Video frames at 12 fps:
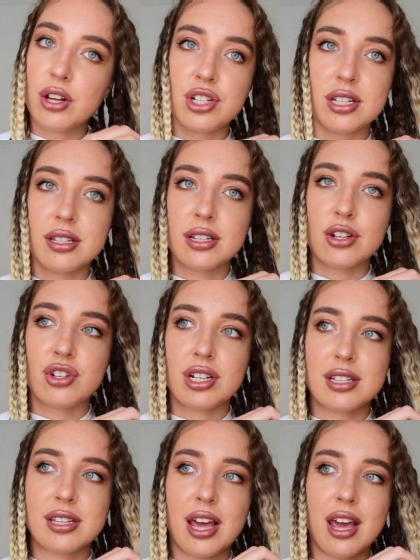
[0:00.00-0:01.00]
She's literally
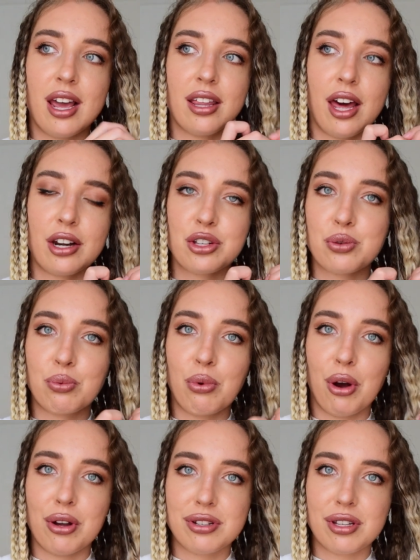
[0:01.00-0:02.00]
saying that it's
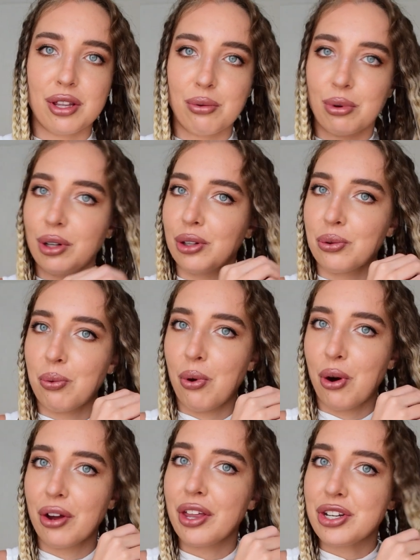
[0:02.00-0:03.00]
worse than the World
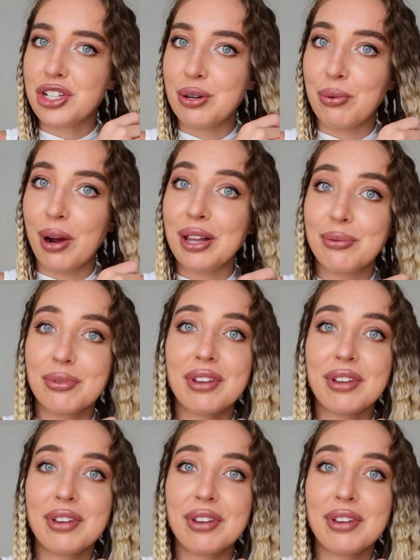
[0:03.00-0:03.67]
War that she went,